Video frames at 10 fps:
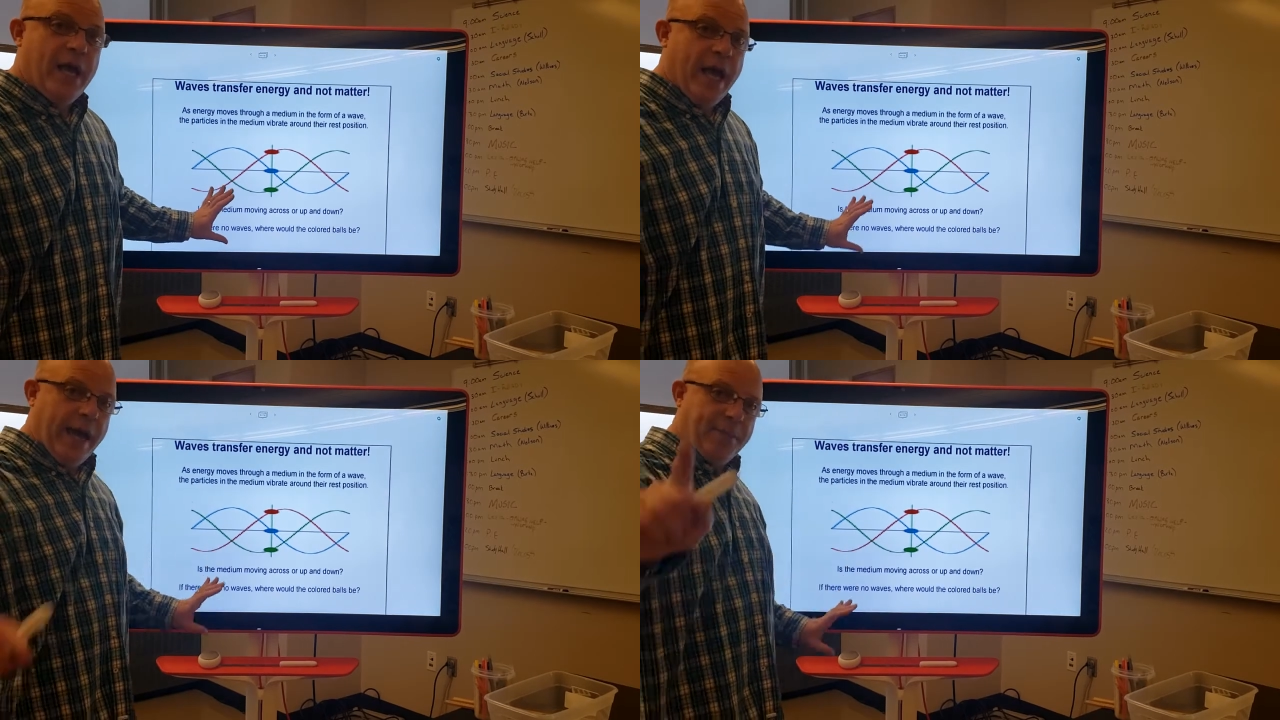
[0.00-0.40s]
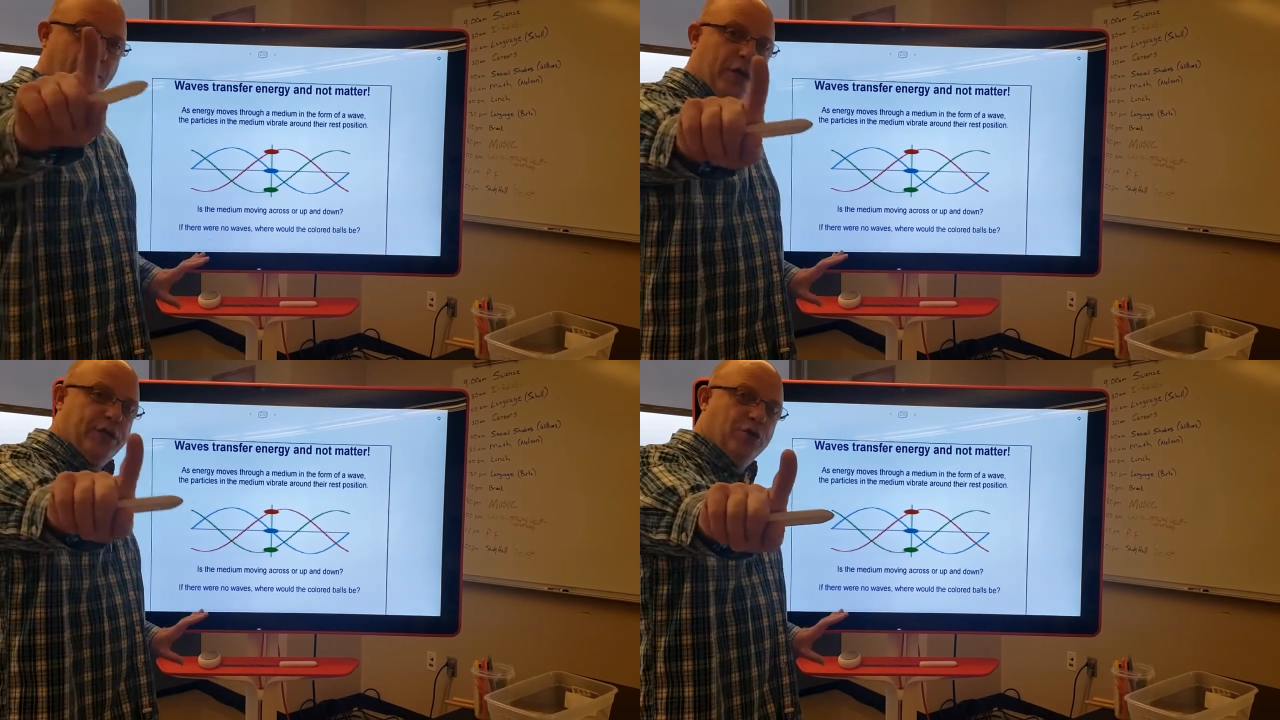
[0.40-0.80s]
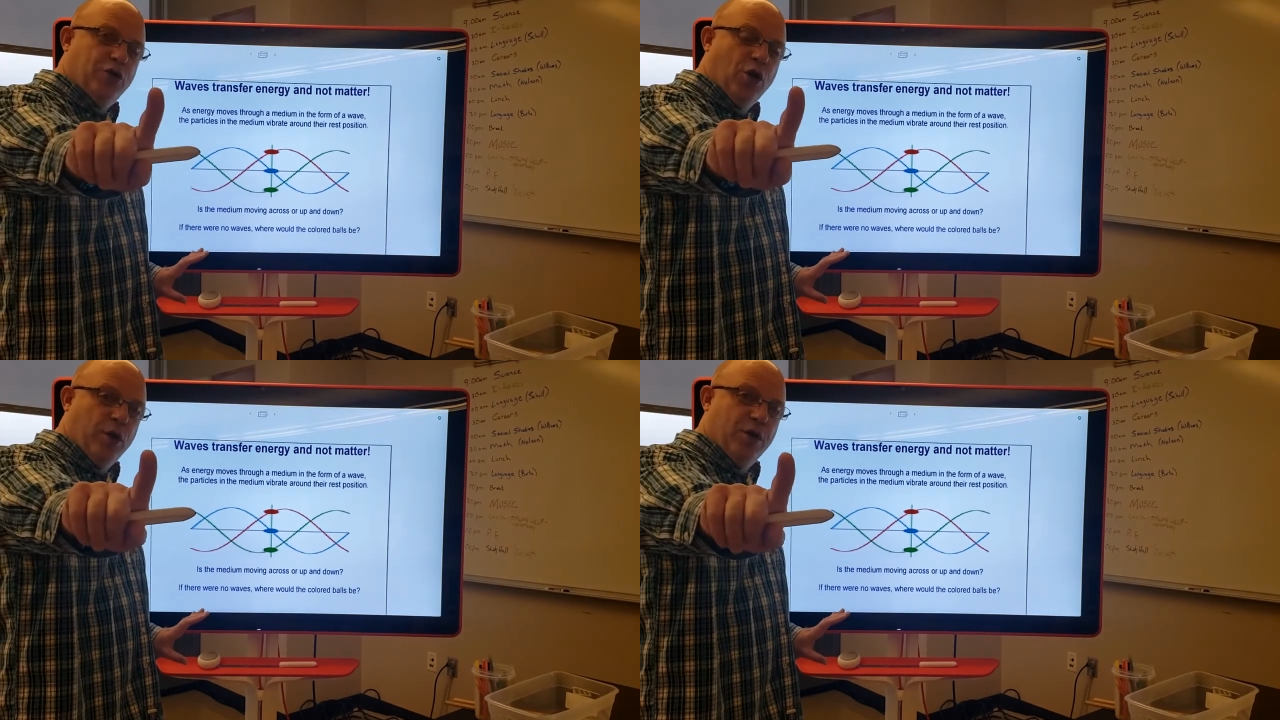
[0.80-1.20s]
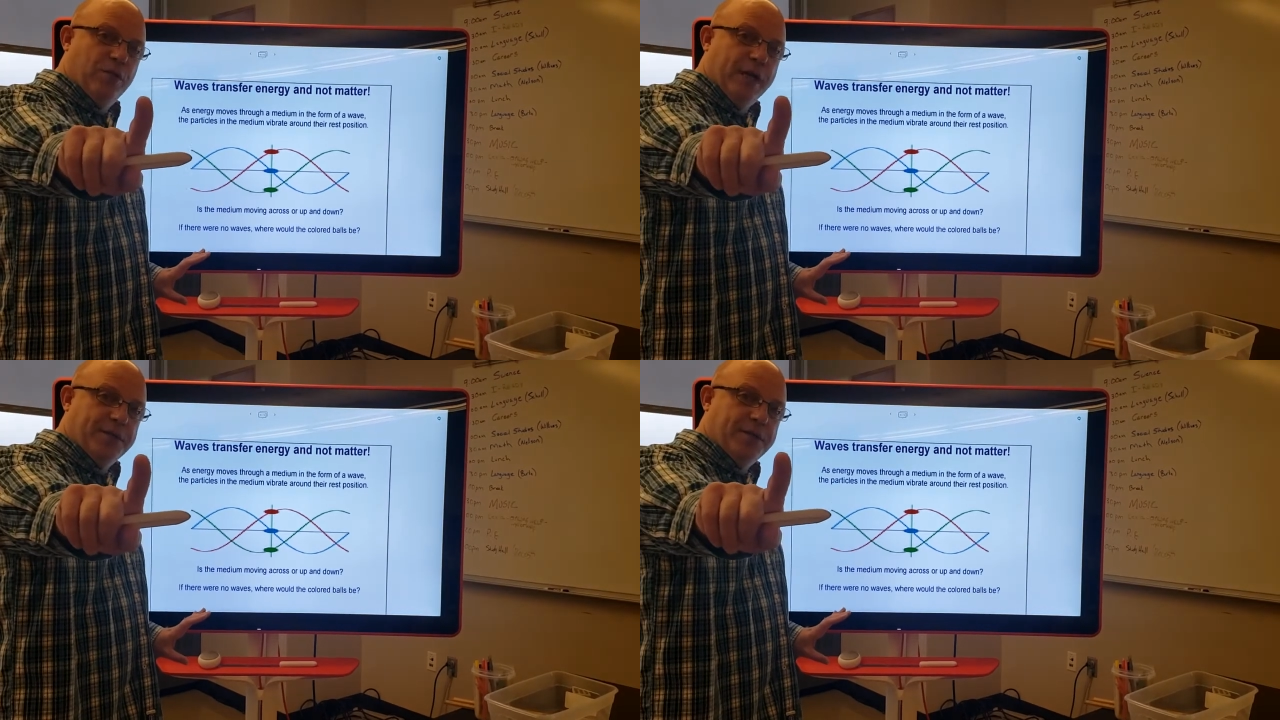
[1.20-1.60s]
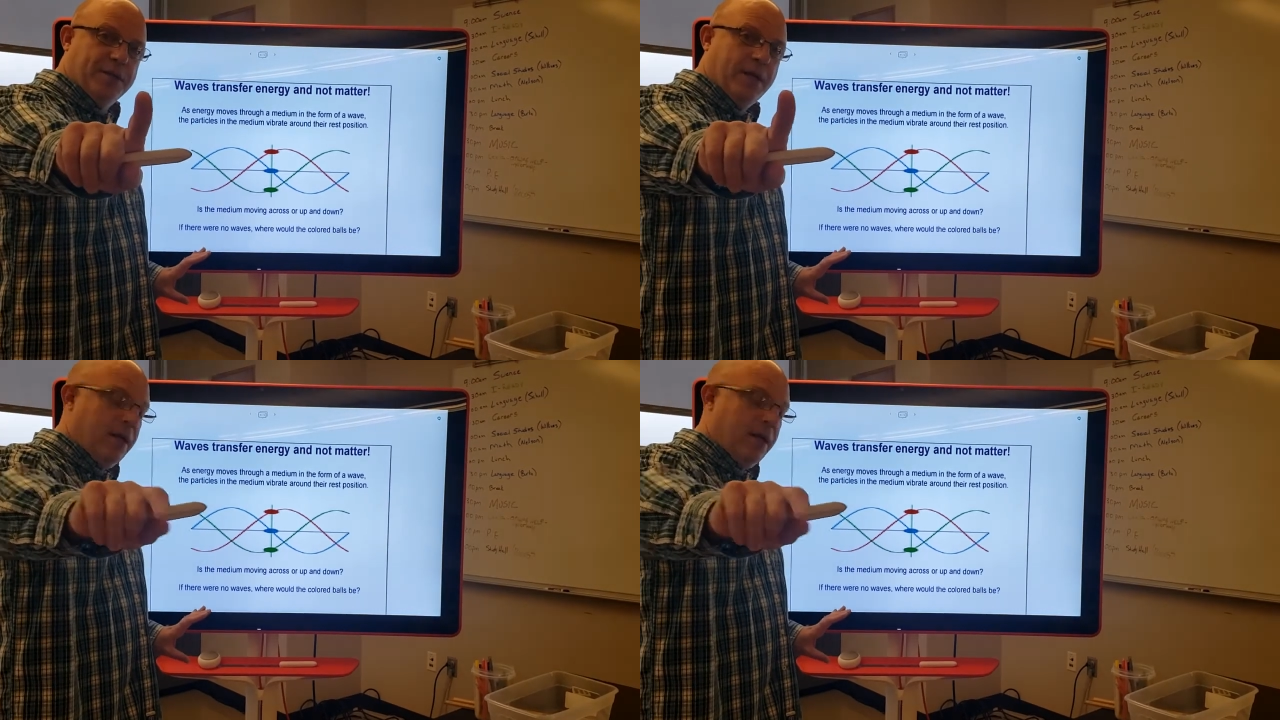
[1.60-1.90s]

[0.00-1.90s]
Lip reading: And I'm going to show you this.